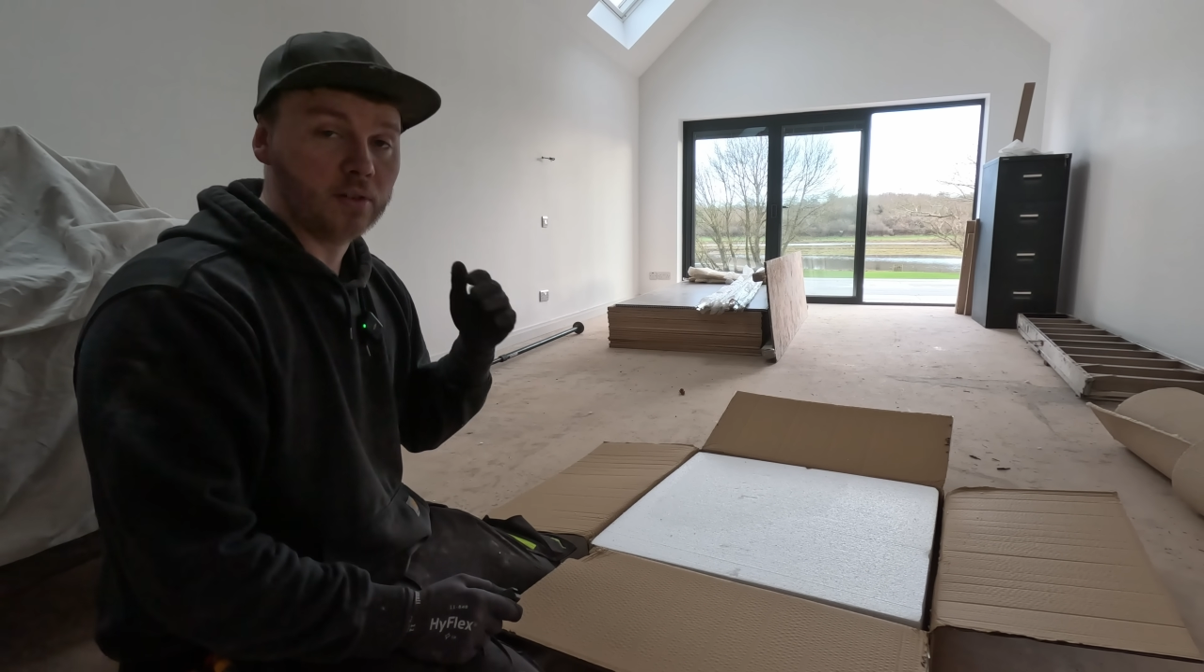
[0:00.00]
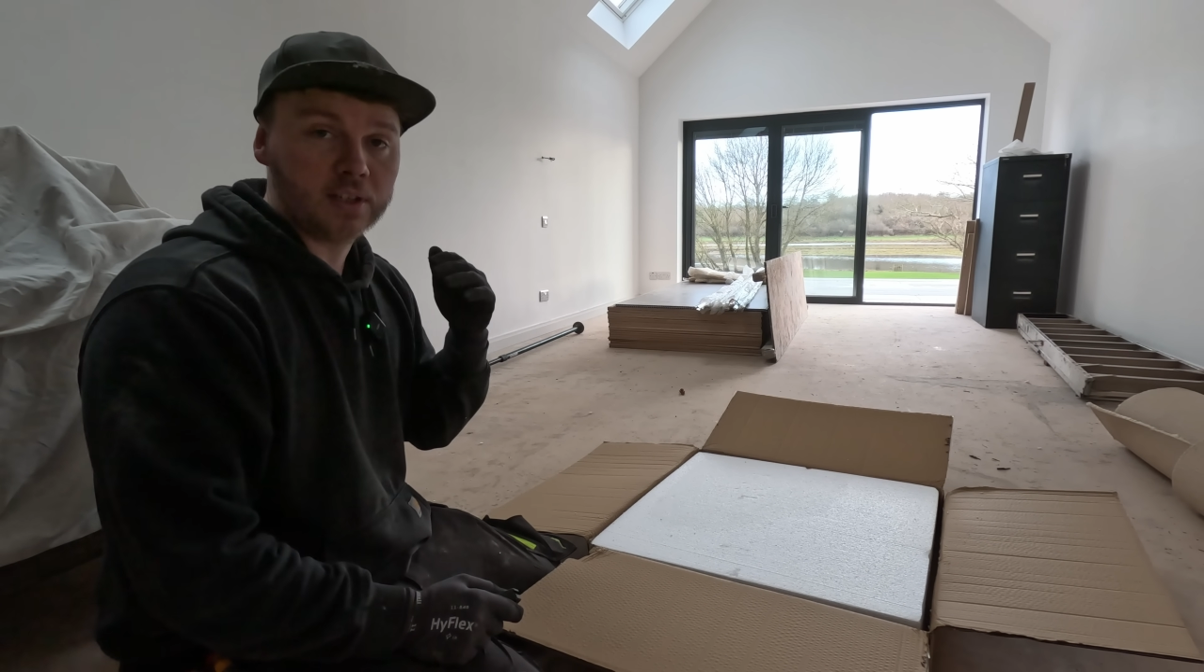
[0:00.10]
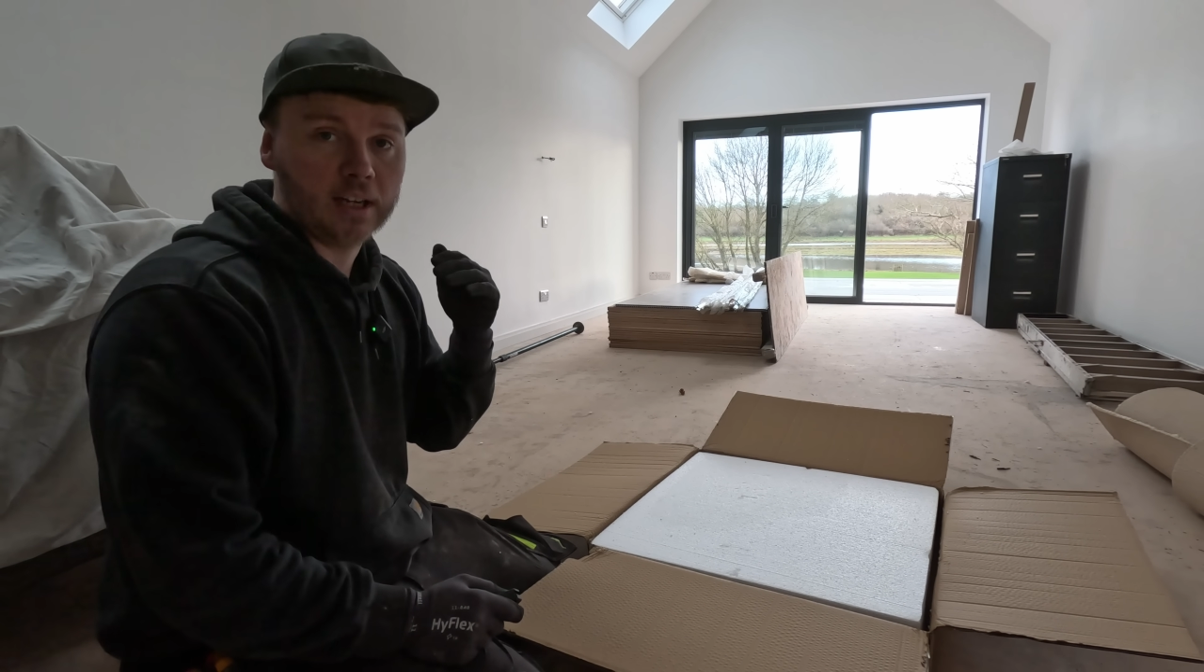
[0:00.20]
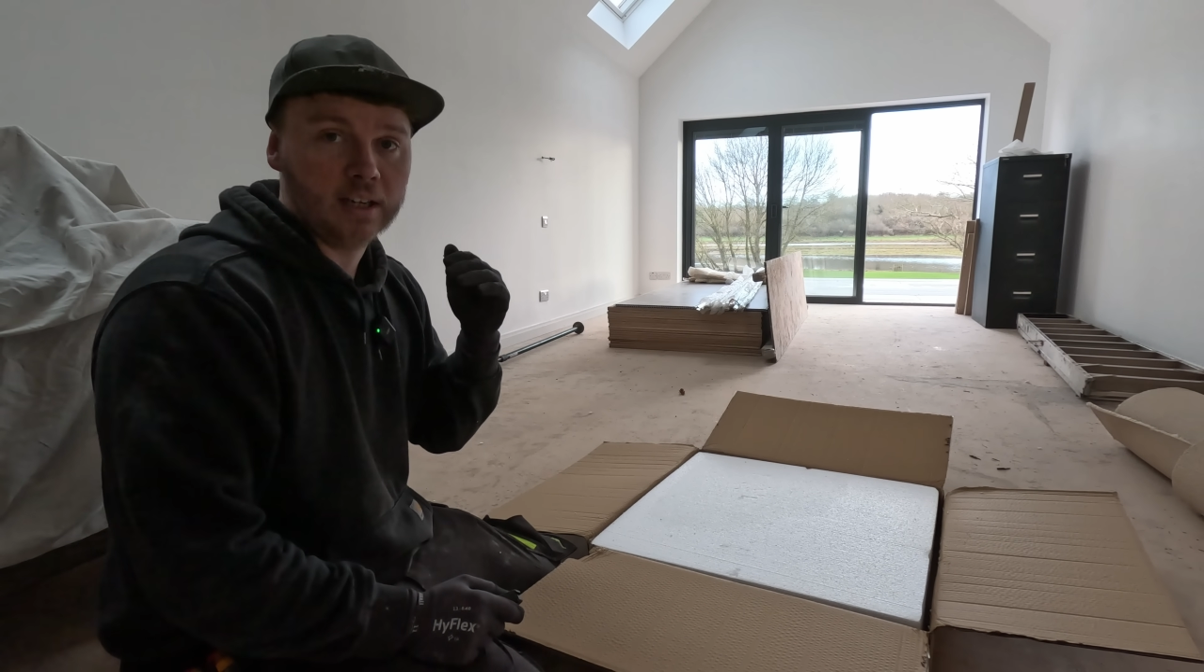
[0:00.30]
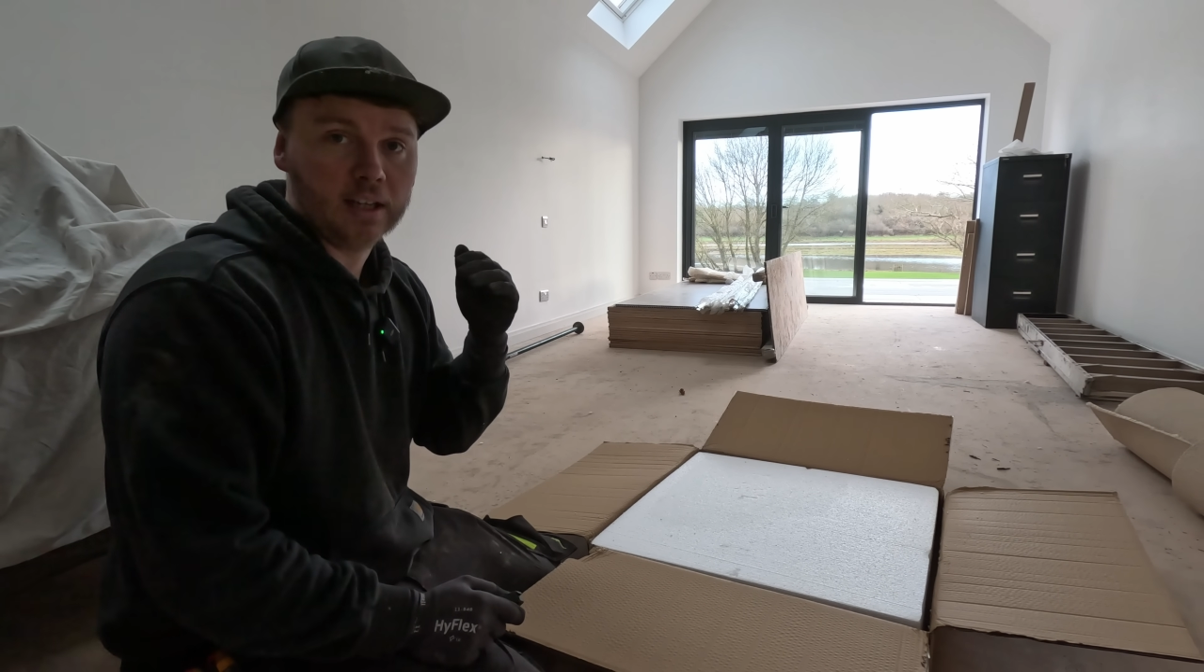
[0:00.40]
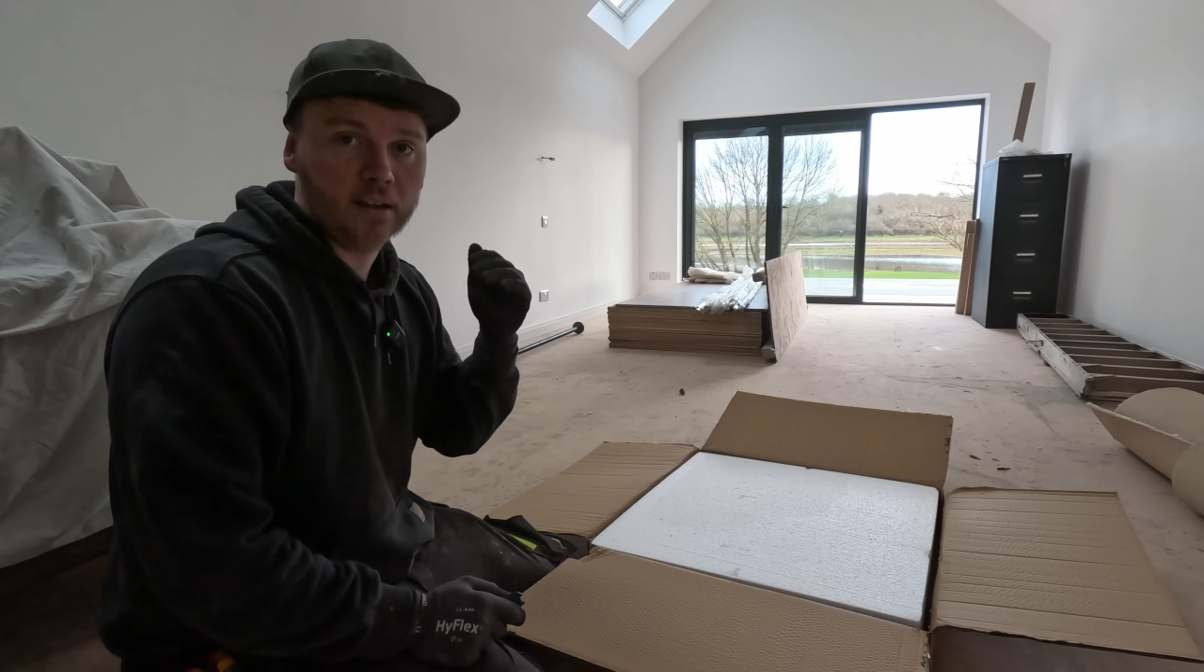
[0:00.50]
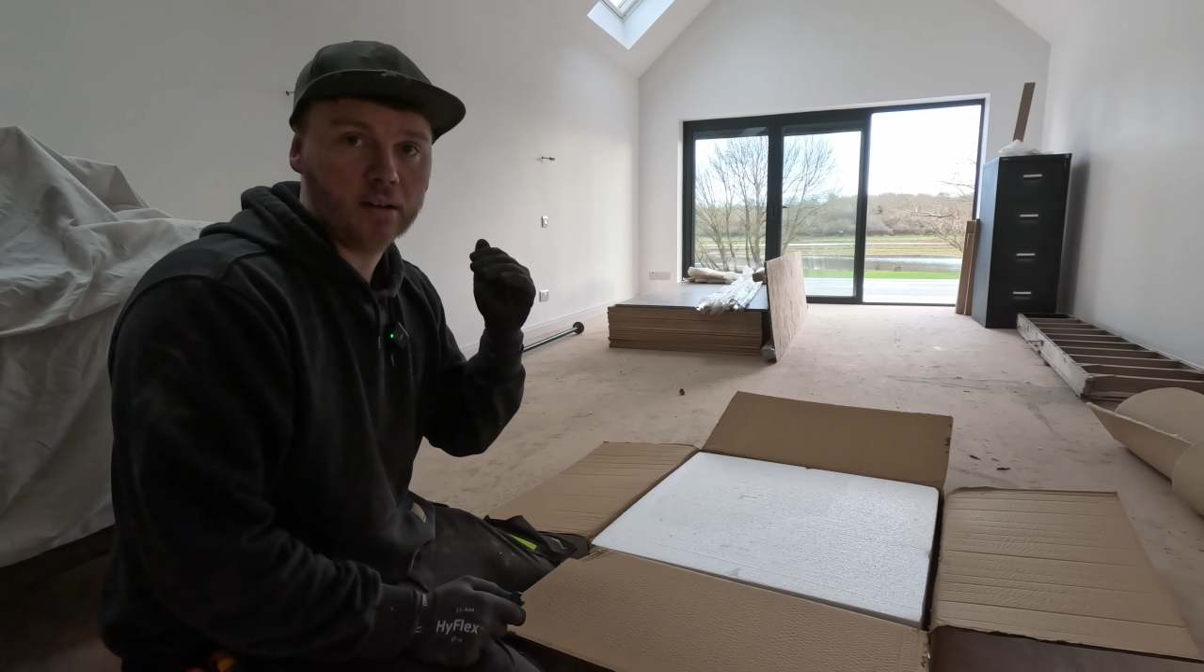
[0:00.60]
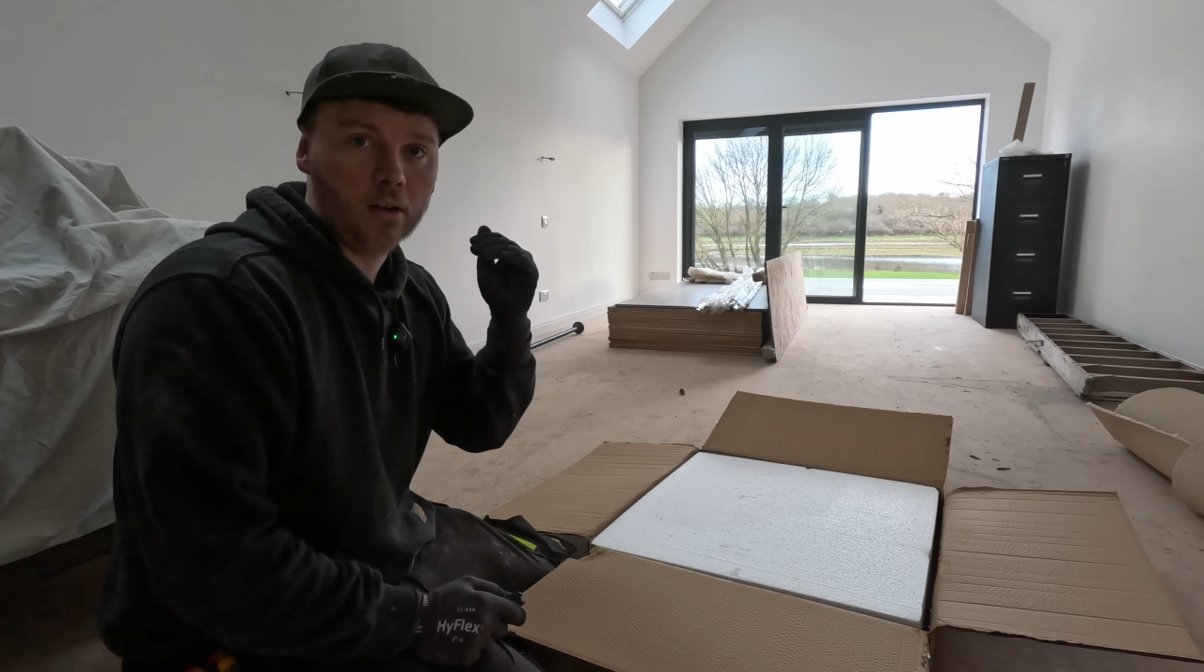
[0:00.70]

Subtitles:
can stand it